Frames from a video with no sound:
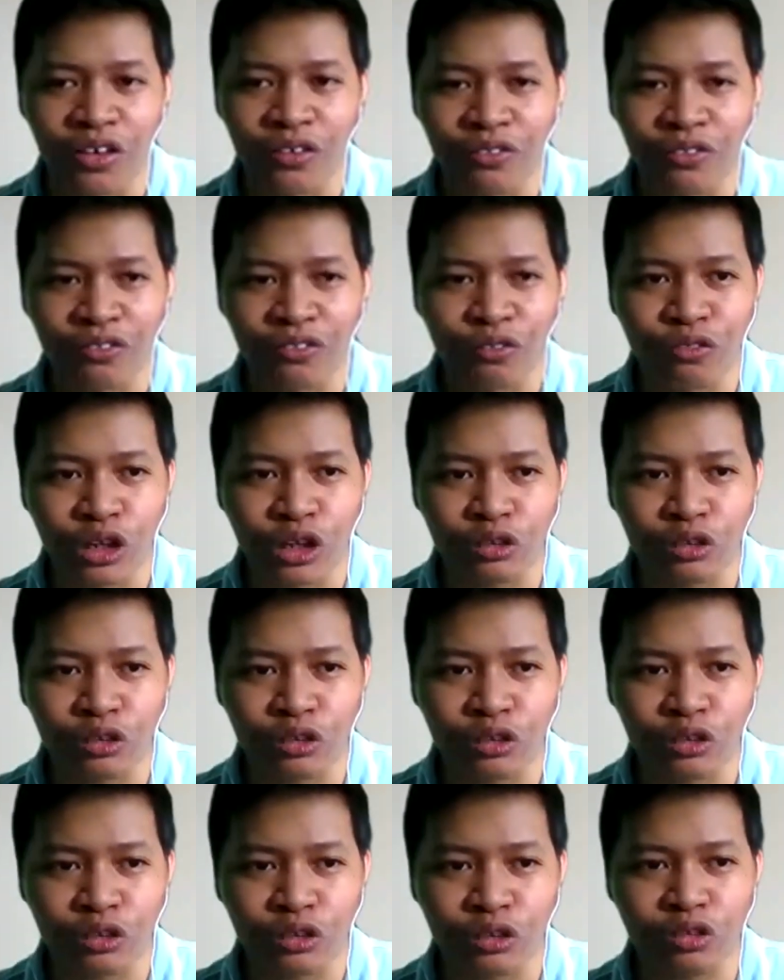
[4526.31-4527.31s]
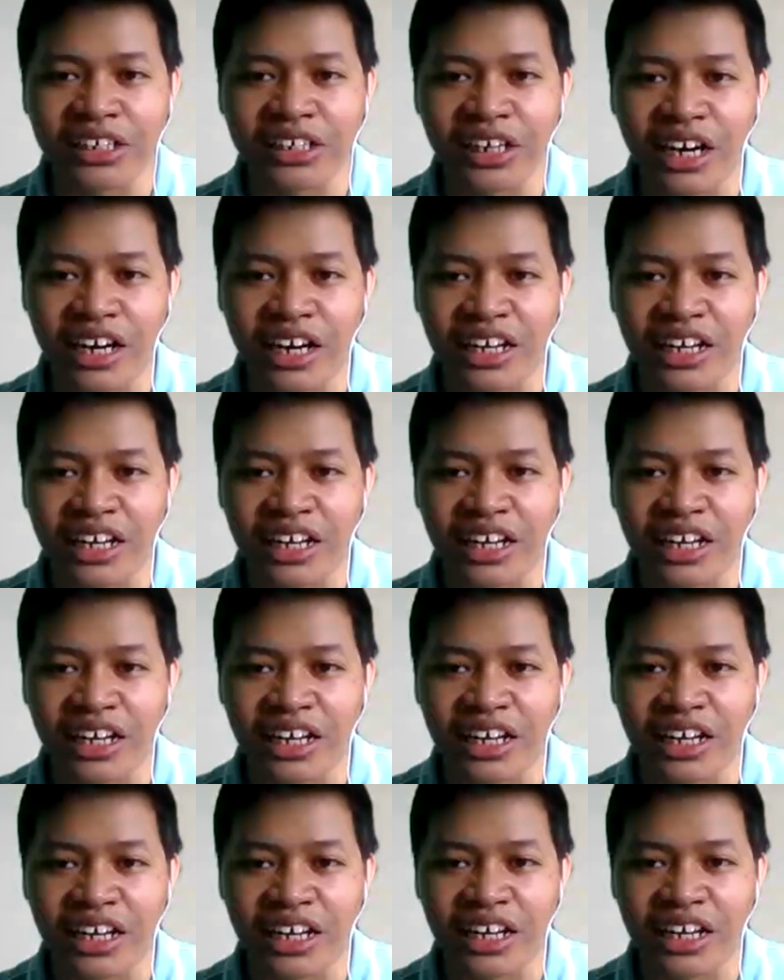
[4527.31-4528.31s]
of what we are sharing right
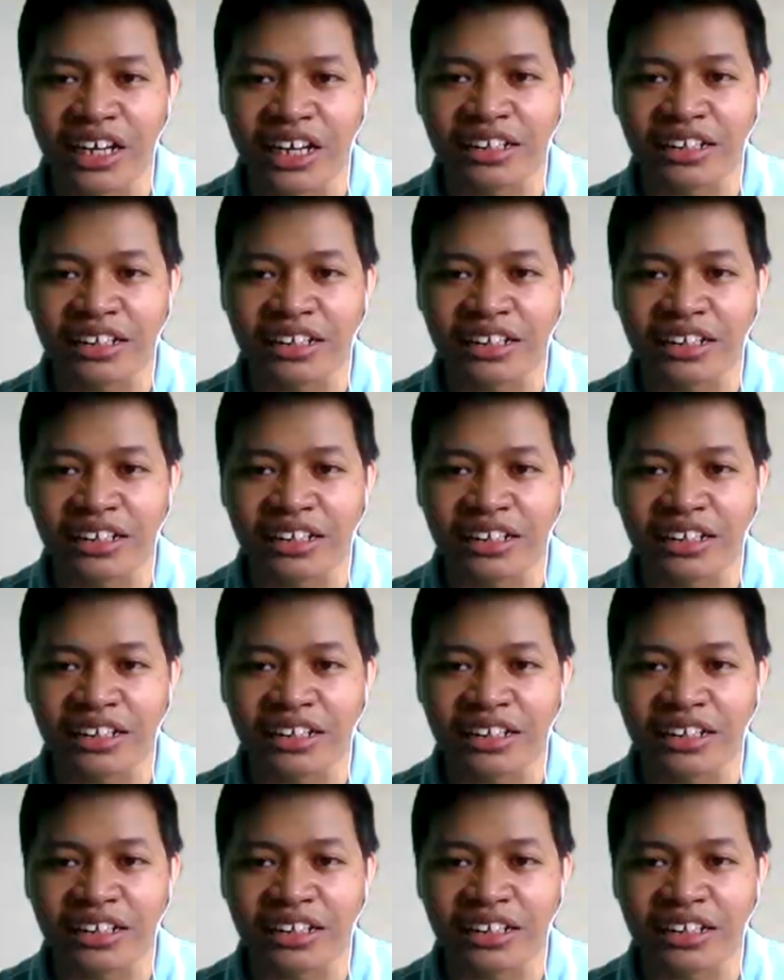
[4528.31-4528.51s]
now